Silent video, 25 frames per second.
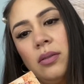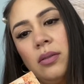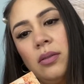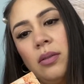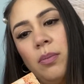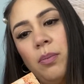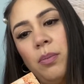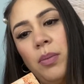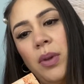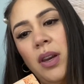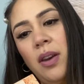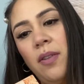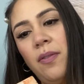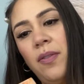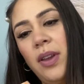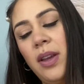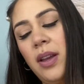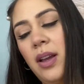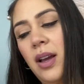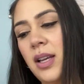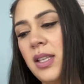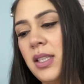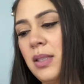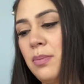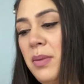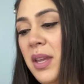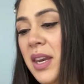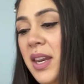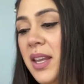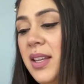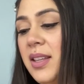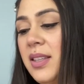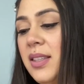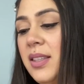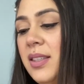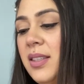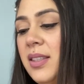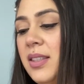Benefit
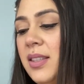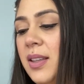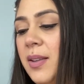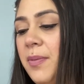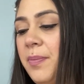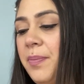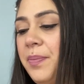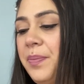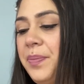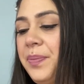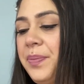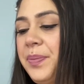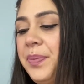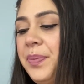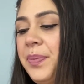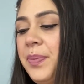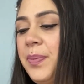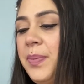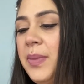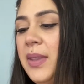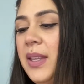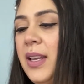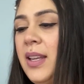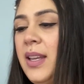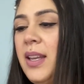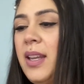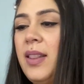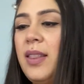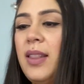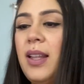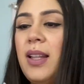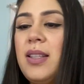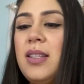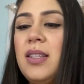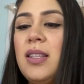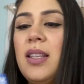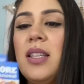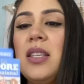Cosmetics.
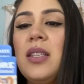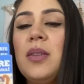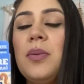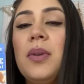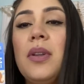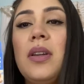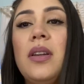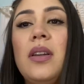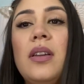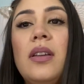That's this one.